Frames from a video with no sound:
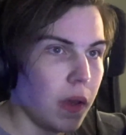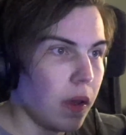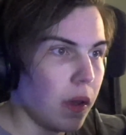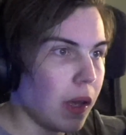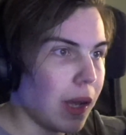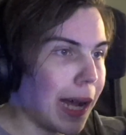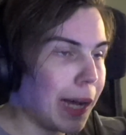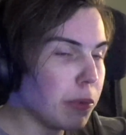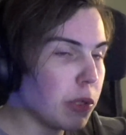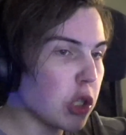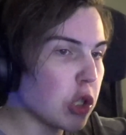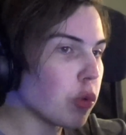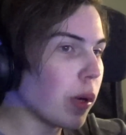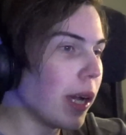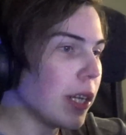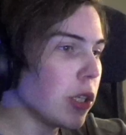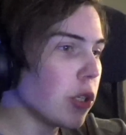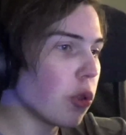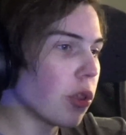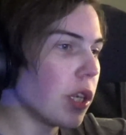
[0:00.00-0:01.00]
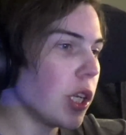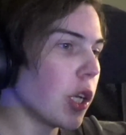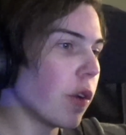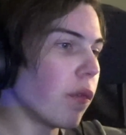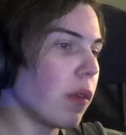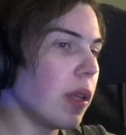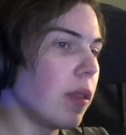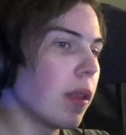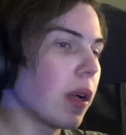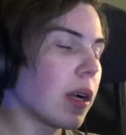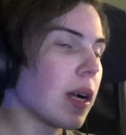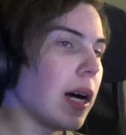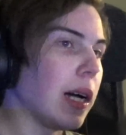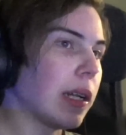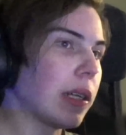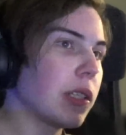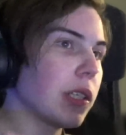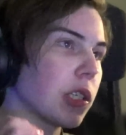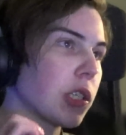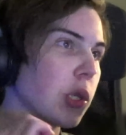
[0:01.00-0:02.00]
I'm just trying to think of in the
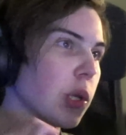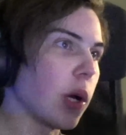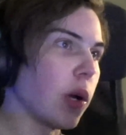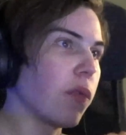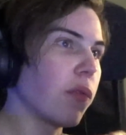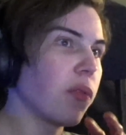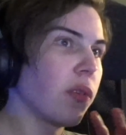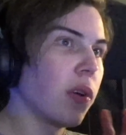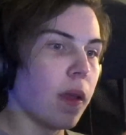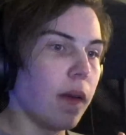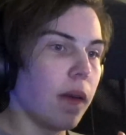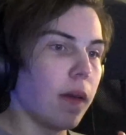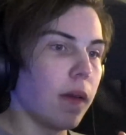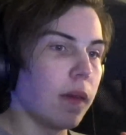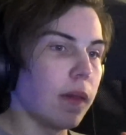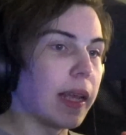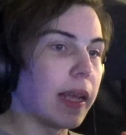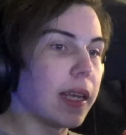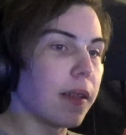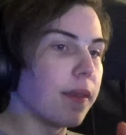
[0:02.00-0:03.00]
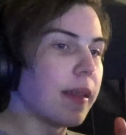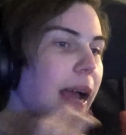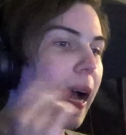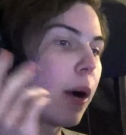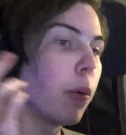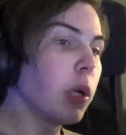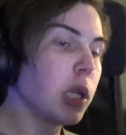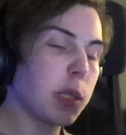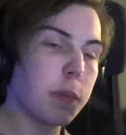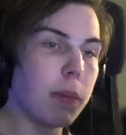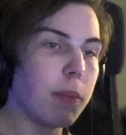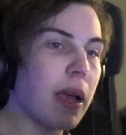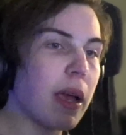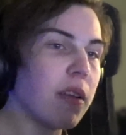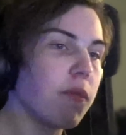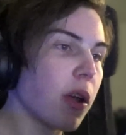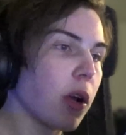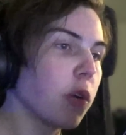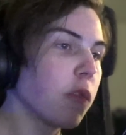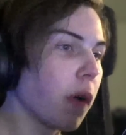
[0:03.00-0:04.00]
context of, like, now it has been
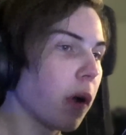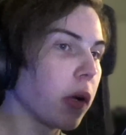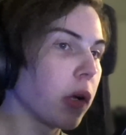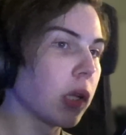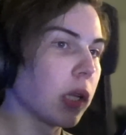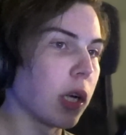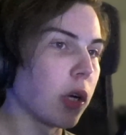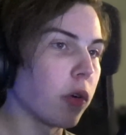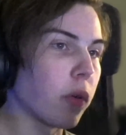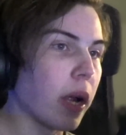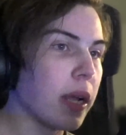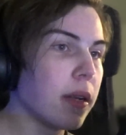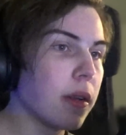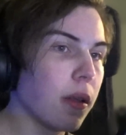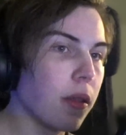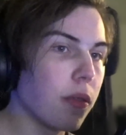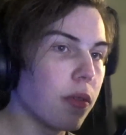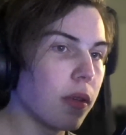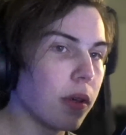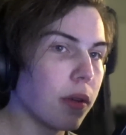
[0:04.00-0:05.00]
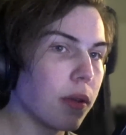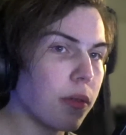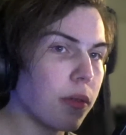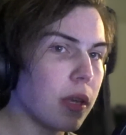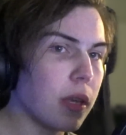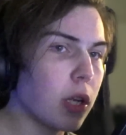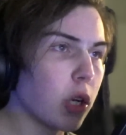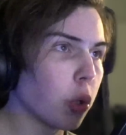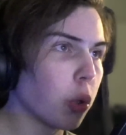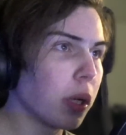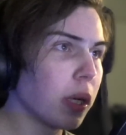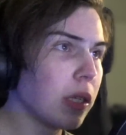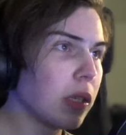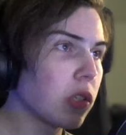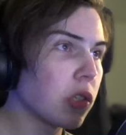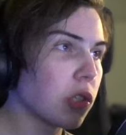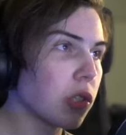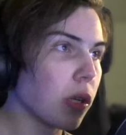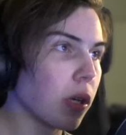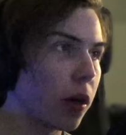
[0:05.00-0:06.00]
made very, very clear, right? The current
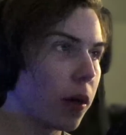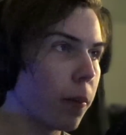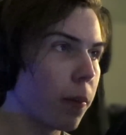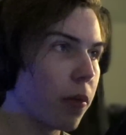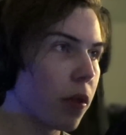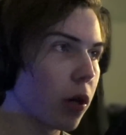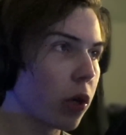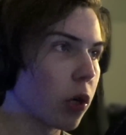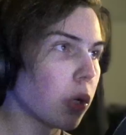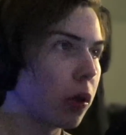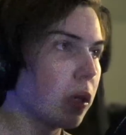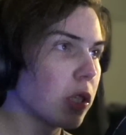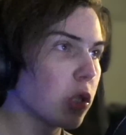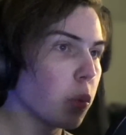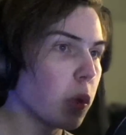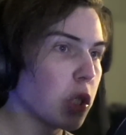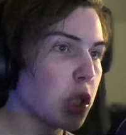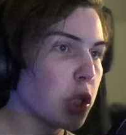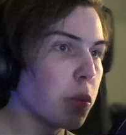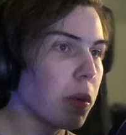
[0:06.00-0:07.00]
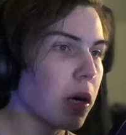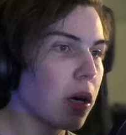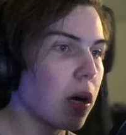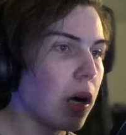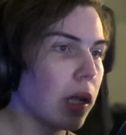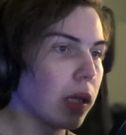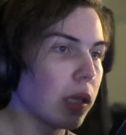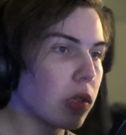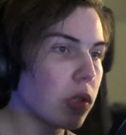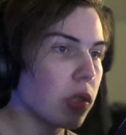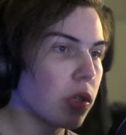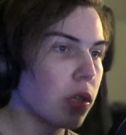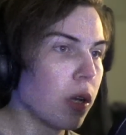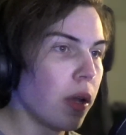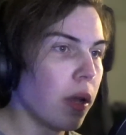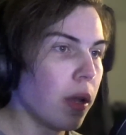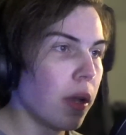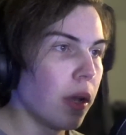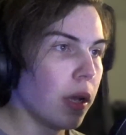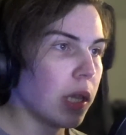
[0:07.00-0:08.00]
whatchamacallits,
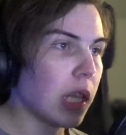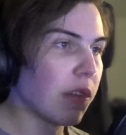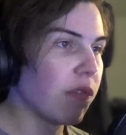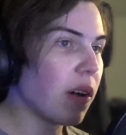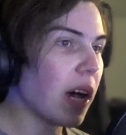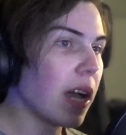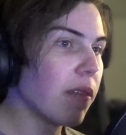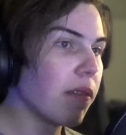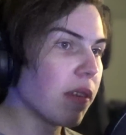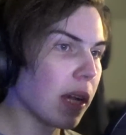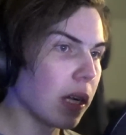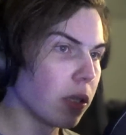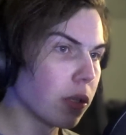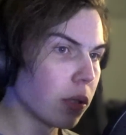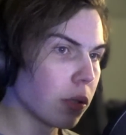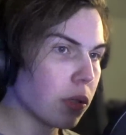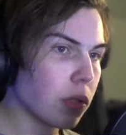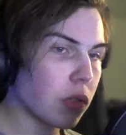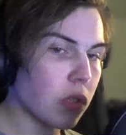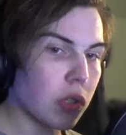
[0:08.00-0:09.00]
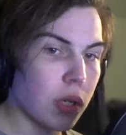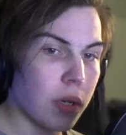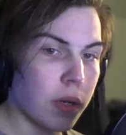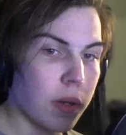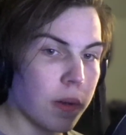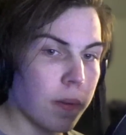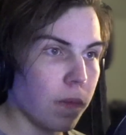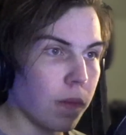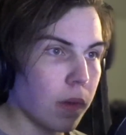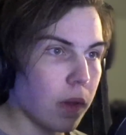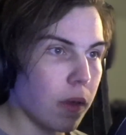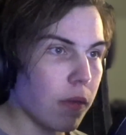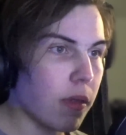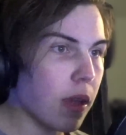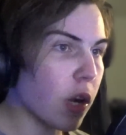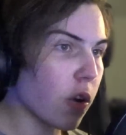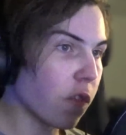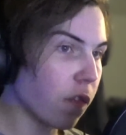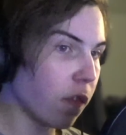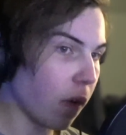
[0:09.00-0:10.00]
the five elders,
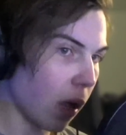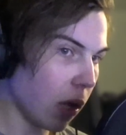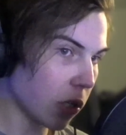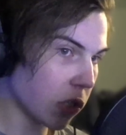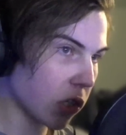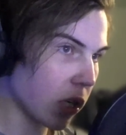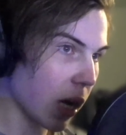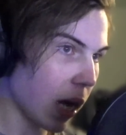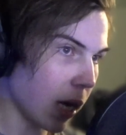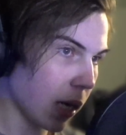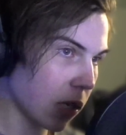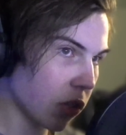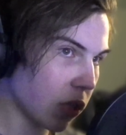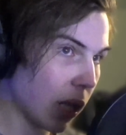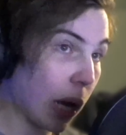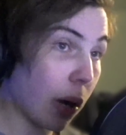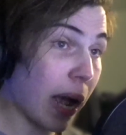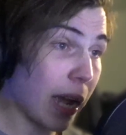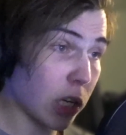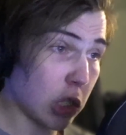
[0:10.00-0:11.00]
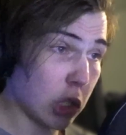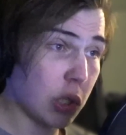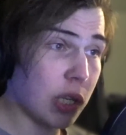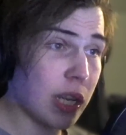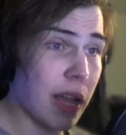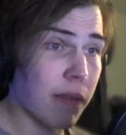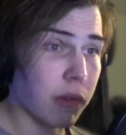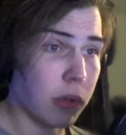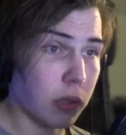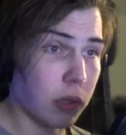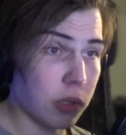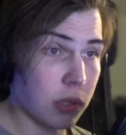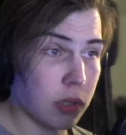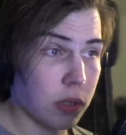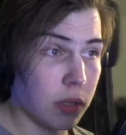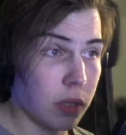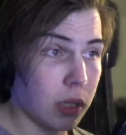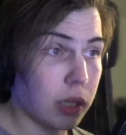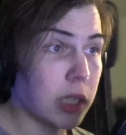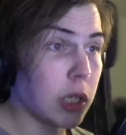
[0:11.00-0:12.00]
they are false gods, they are actually devils,
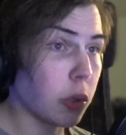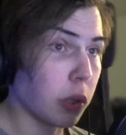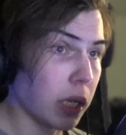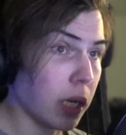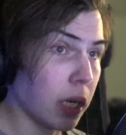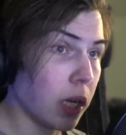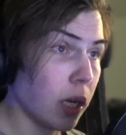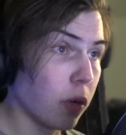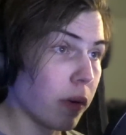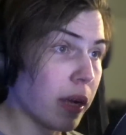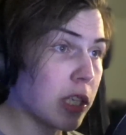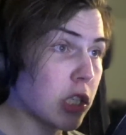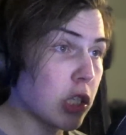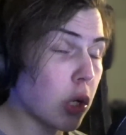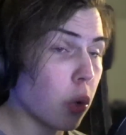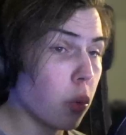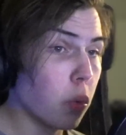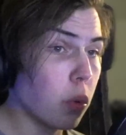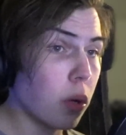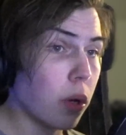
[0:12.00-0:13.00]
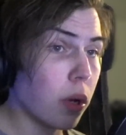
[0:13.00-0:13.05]
clearly, right? So